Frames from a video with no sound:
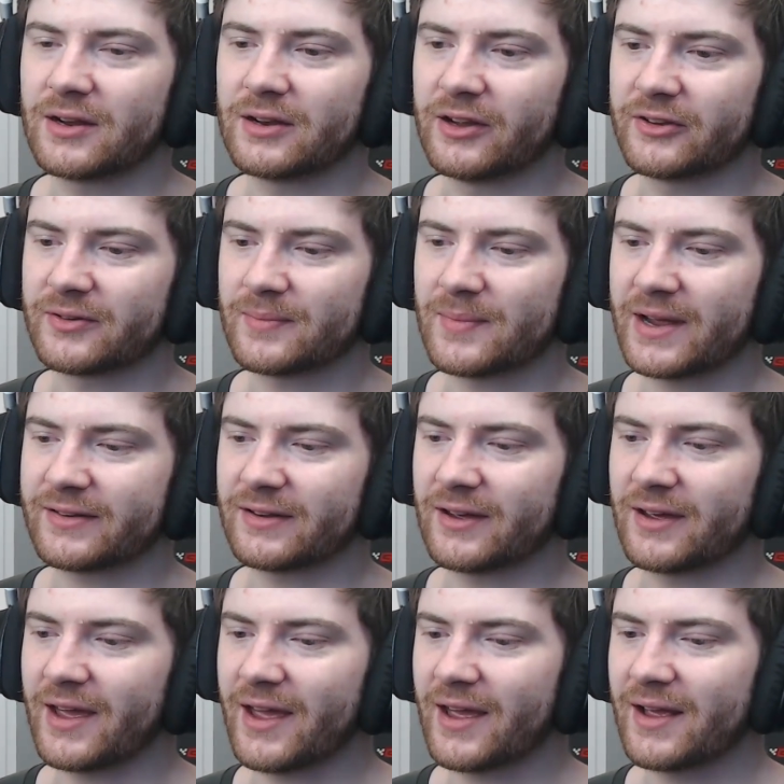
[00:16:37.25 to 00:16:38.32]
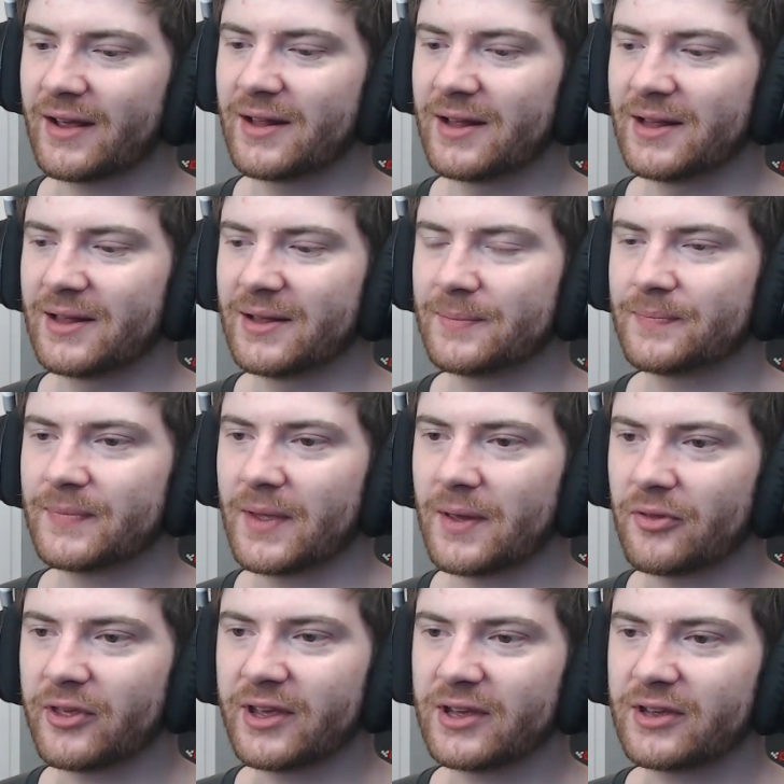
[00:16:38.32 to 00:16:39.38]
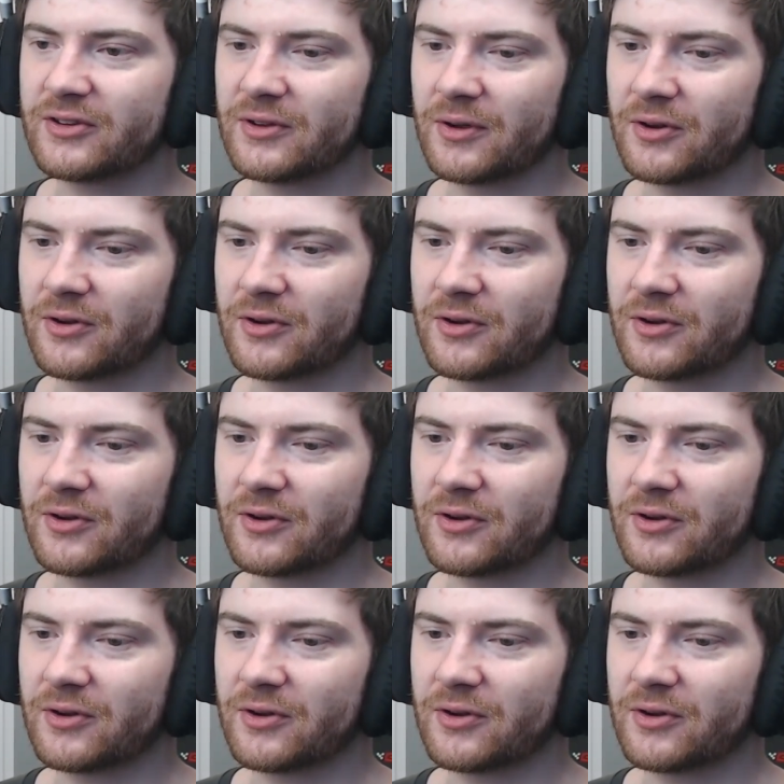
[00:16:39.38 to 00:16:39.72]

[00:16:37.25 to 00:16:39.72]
Doesn't matter. The